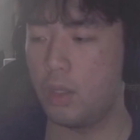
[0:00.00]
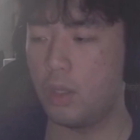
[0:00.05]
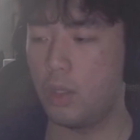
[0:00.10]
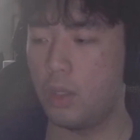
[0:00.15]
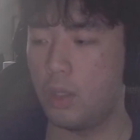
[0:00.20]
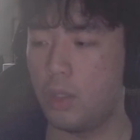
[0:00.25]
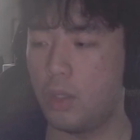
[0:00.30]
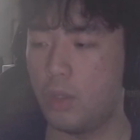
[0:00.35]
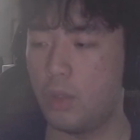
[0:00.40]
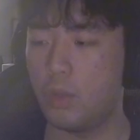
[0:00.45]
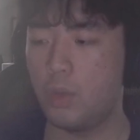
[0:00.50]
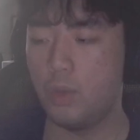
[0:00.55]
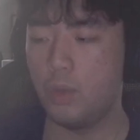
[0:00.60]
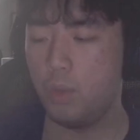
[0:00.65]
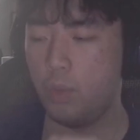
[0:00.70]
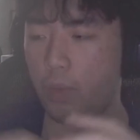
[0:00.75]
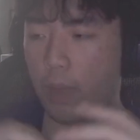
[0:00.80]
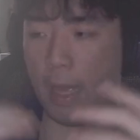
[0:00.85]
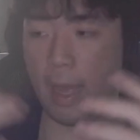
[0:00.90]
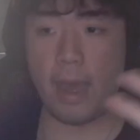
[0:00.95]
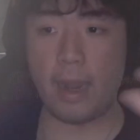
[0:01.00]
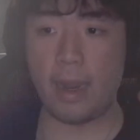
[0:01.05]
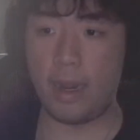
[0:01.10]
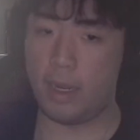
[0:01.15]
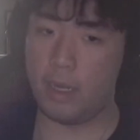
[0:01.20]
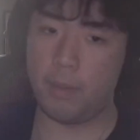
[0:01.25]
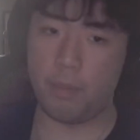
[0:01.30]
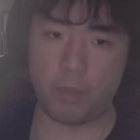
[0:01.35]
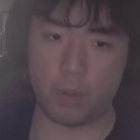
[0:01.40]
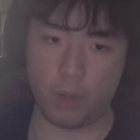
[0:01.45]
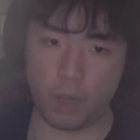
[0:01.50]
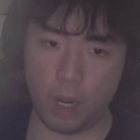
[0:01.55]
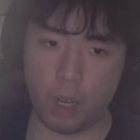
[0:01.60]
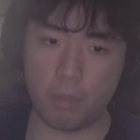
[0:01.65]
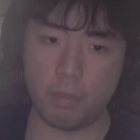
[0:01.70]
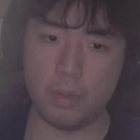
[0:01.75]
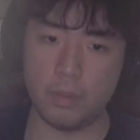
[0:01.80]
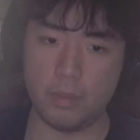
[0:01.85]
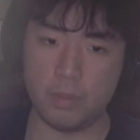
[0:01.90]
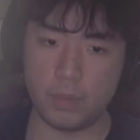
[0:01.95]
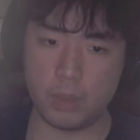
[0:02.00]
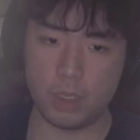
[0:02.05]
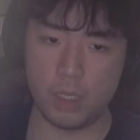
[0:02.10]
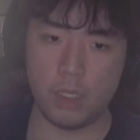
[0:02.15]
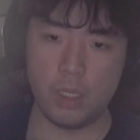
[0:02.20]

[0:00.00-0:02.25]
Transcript: you had any problems